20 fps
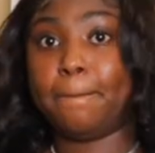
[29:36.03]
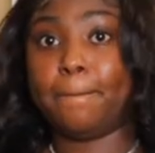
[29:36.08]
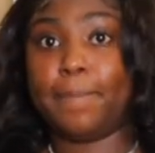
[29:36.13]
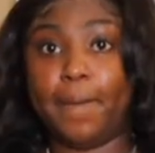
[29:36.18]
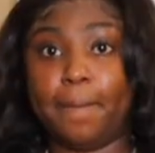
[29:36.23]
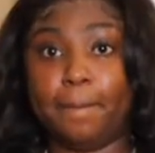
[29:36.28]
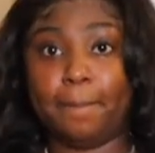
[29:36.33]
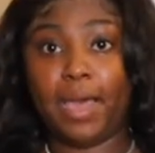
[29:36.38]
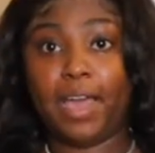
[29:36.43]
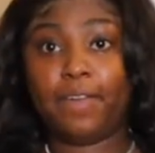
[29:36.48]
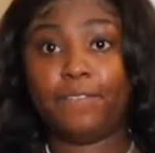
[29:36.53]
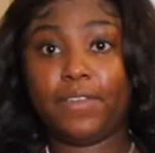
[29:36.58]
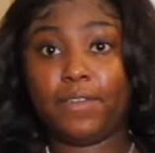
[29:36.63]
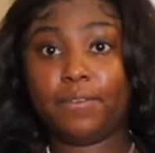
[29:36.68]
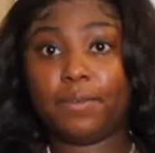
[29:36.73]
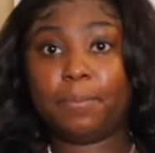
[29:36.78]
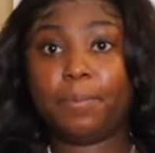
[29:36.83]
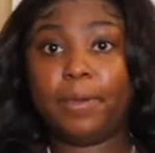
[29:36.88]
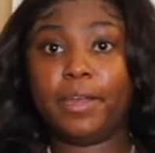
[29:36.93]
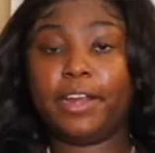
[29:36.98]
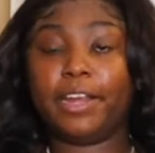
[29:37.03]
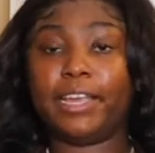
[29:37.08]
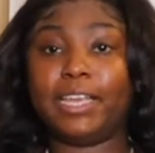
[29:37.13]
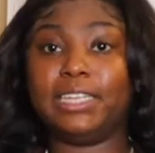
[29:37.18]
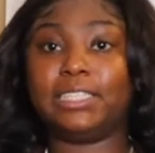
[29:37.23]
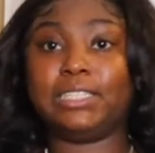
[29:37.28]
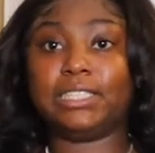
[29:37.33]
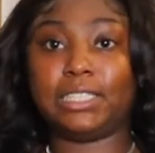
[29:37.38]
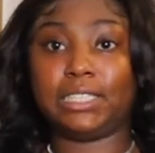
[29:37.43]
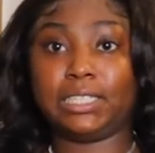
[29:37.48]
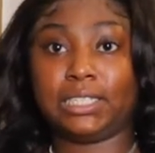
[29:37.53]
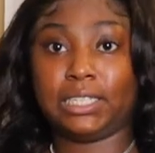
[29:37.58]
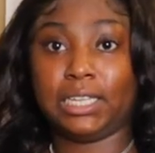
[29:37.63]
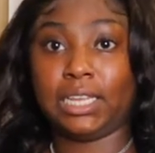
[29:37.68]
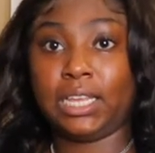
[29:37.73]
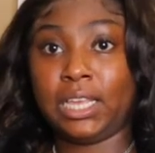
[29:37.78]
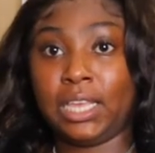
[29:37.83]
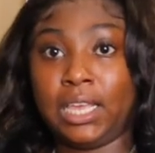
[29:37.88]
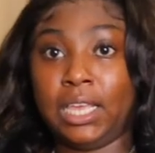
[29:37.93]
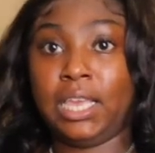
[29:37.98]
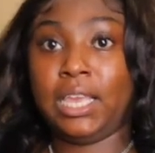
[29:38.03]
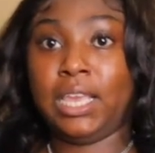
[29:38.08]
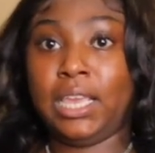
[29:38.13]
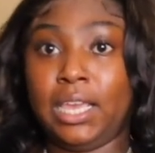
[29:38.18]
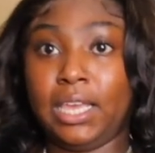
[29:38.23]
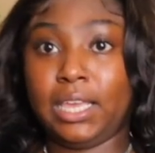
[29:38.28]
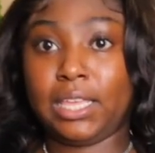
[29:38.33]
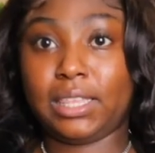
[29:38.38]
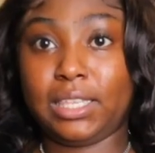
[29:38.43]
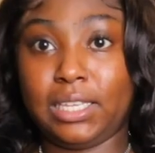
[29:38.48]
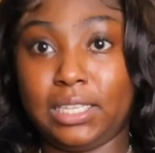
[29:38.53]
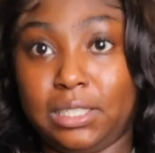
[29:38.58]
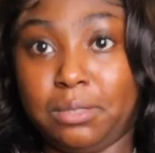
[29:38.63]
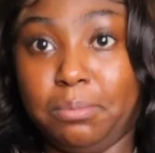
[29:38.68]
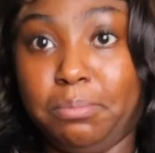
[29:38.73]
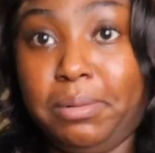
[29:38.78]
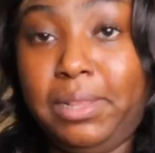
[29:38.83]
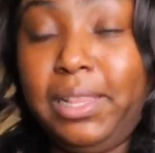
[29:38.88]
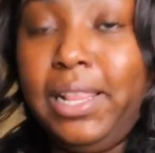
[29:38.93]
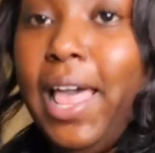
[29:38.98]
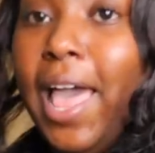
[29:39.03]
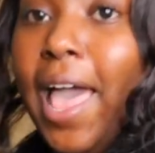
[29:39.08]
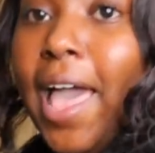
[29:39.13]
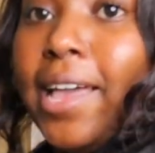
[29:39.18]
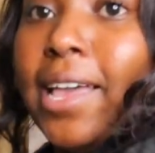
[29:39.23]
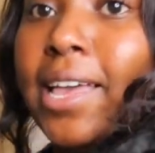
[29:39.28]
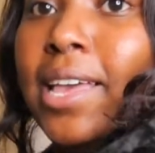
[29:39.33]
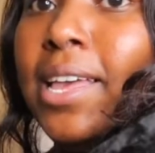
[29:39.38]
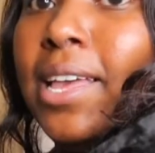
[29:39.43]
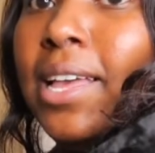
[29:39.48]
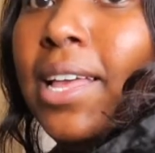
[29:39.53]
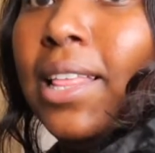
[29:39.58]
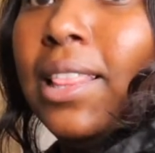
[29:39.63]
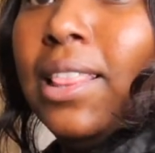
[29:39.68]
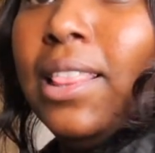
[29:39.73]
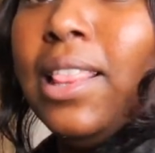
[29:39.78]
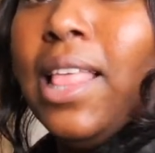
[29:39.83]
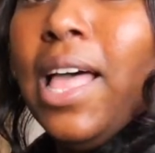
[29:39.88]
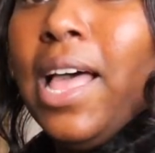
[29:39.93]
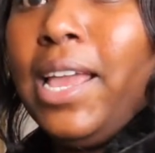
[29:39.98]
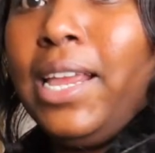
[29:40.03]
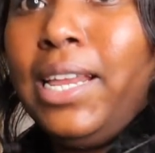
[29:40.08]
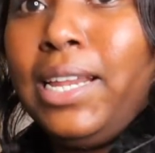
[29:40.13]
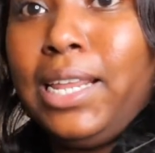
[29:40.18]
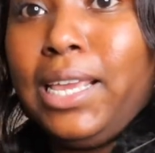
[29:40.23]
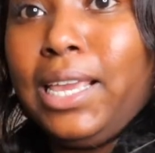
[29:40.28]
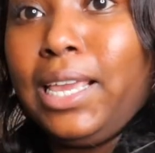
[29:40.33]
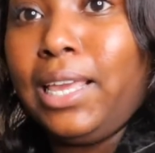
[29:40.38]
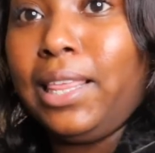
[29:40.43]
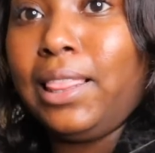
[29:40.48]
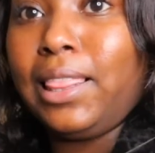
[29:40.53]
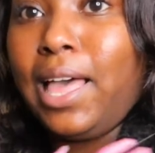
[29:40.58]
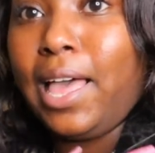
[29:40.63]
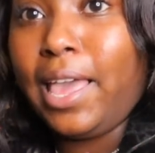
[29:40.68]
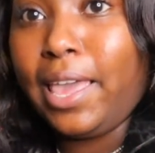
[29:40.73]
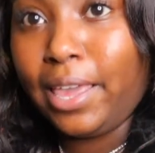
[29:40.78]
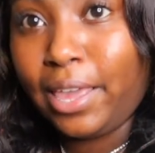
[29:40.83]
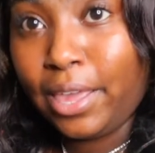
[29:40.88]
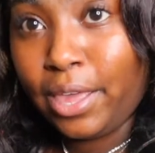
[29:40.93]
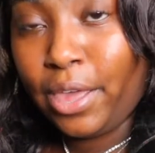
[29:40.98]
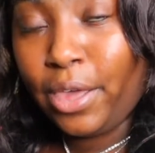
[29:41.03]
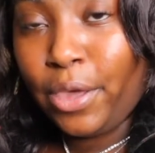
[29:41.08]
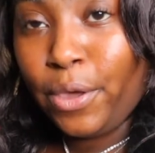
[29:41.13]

But my favorite part is just this black lining. Like,